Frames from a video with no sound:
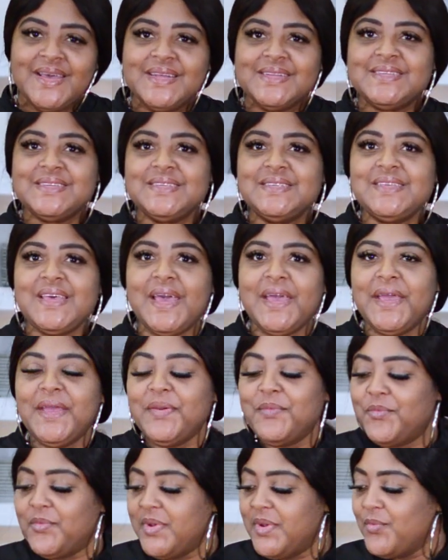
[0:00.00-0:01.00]
Today
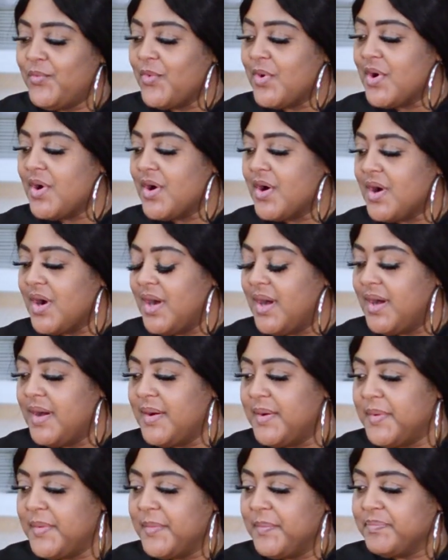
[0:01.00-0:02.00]
we
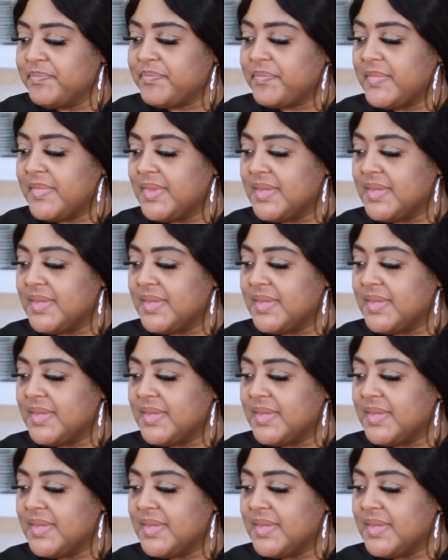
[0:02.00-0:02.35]
were